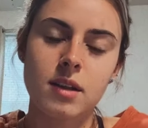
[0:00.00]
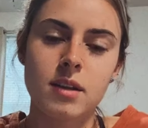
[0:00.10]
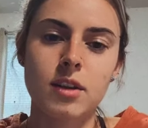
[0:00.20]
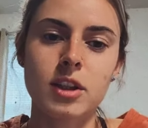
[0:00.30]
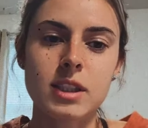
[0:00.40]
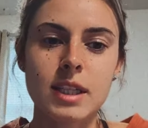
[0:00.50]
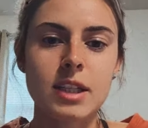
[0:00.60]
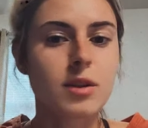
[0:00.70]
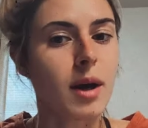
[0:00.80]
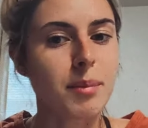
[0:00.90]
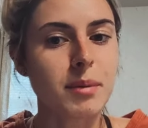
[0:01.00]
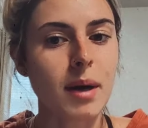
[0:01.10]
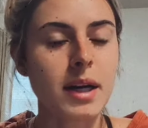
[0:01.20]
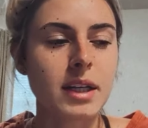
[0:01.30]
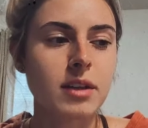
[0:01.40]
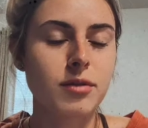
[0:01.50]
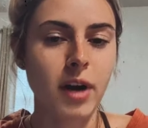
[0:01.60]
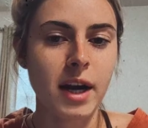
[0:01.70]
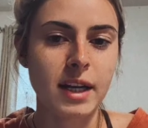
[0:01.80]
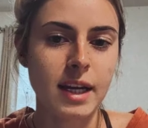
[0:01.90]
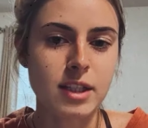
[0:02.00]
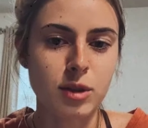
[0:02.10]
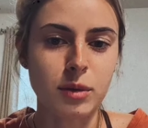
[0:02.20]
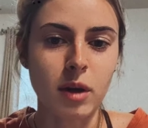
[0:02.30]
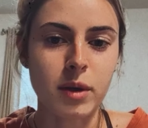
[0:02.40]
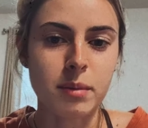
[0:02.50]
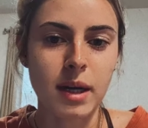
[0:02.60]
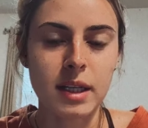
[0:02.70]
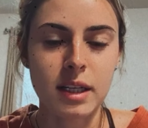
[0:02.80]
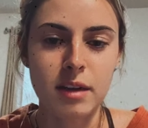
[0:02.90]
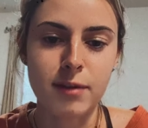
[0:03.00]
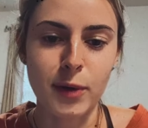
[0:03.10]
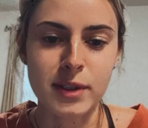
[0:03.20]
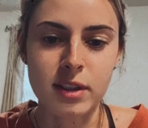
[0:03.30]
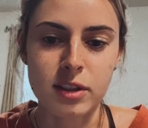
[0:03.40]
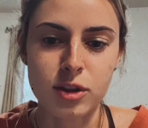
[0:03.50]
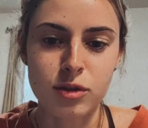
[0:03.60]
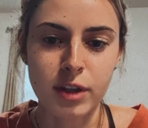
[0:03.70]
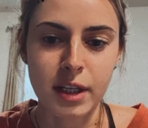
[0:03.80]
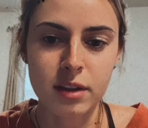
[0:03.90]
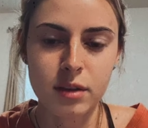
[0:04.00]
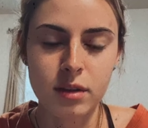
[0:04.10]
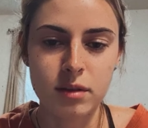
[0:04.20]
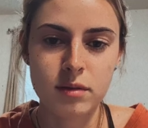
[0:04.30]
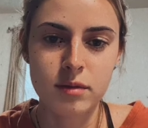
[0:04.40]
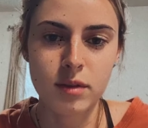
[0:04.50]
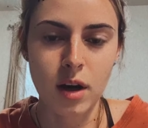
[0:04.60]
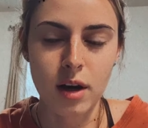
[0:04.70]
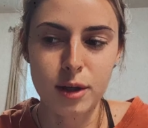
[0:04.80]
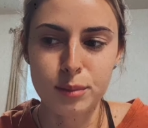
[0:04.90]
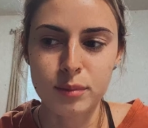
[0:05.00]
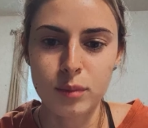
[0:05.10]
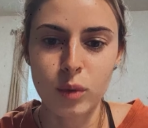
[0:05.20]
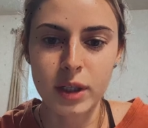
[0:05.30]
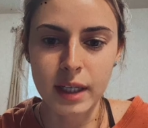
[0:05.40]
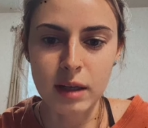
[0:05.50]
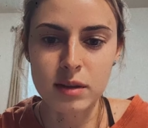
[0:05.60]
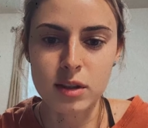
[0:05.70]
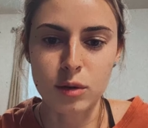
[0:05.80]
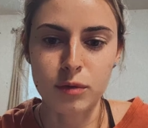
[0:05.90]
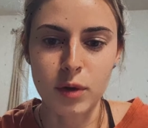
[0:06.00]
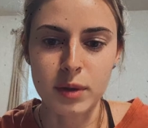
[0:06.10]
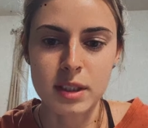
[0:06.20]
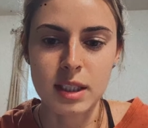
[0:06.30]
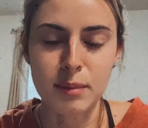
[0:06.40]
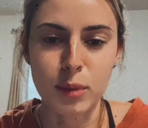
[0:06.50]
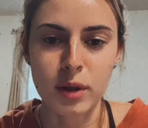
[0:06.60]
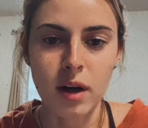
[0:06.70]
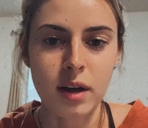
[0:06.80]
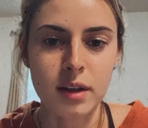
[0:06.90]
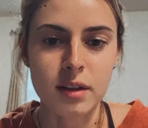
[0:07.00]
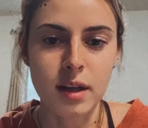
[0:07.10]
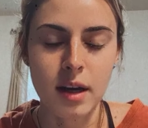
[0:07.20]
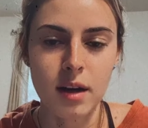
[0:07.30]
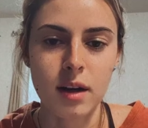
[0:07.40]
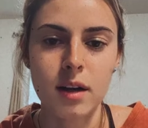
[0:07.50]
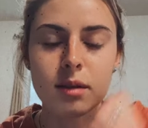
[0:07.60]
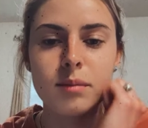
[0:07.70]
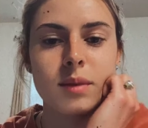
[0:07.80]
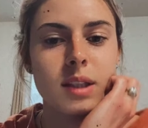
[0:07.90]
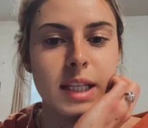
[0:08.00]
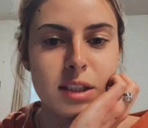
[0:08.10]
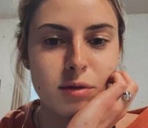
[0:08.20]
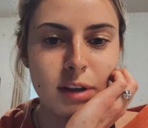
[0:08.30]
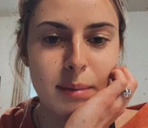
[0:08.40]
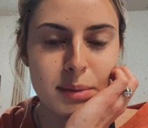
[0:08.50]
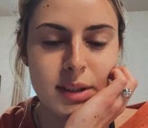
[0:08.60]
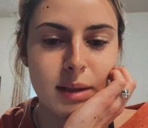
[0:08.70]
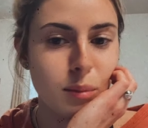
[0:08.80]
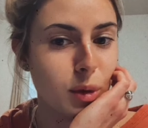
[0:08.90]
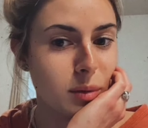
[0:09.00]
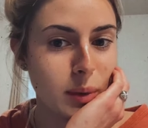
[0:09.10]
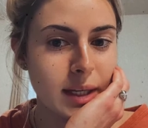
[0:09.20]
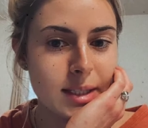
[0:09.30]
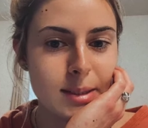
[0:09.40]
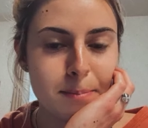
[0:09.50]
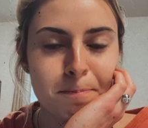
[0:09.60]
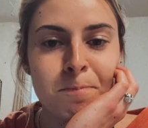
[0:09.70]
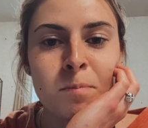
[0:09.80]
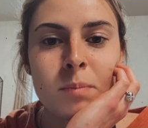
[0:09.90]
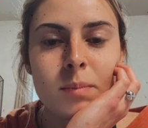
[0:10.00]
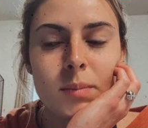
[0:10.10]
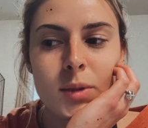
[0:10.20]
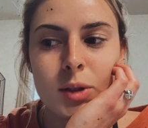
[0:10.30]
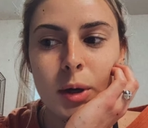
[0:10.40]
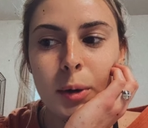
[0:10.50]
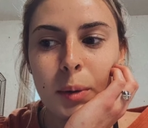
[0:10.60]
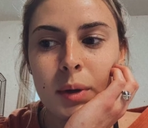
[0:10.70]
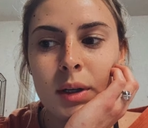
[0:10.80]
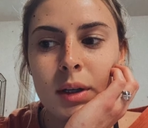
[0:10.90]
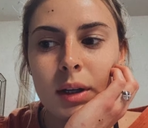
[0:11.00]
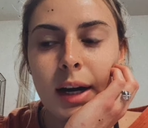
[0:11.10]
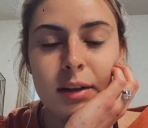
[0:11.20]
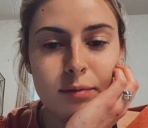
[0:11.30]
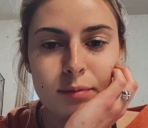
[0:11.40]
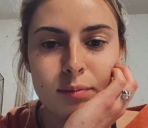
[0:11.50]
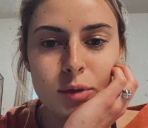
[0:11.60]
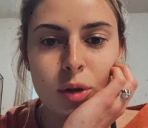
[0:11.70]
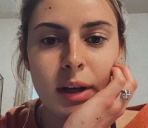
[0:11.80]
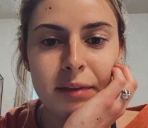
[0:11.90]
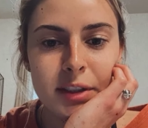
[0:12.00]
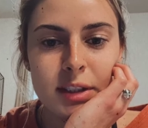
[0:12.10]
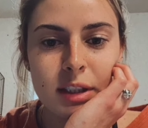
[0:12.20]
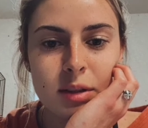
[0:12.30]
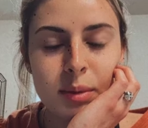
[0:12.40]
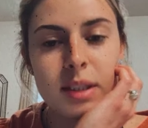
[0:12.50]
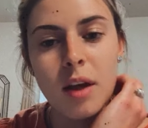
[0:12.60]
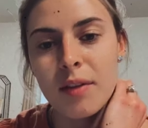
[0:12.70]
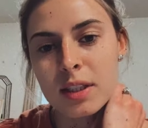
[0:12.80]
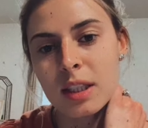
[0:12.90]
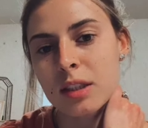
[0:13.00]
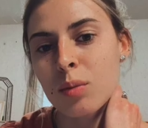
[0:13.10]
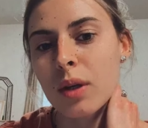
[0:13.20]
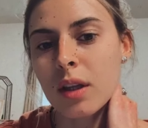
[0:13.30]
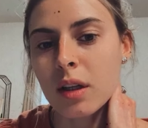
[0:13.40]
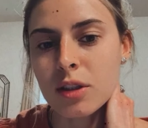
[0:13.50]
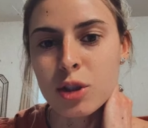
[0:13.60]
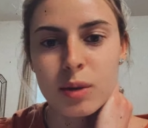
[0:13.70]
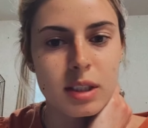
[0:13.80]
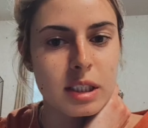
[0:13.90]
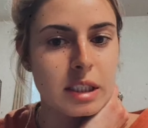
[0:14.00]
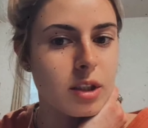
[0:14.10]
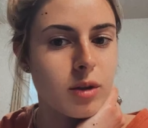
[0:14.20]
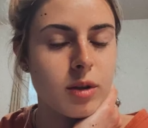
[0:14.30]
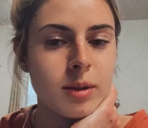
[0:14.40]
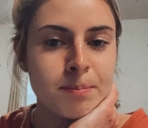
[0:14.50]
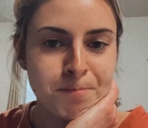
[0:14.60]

Thursday, I do upper body. Friday, I do lower body, and I focus on a strength workout, so focusing more on less reps and more weight. So I do that for 6 weeks. On the 6th week, I'll do a deload,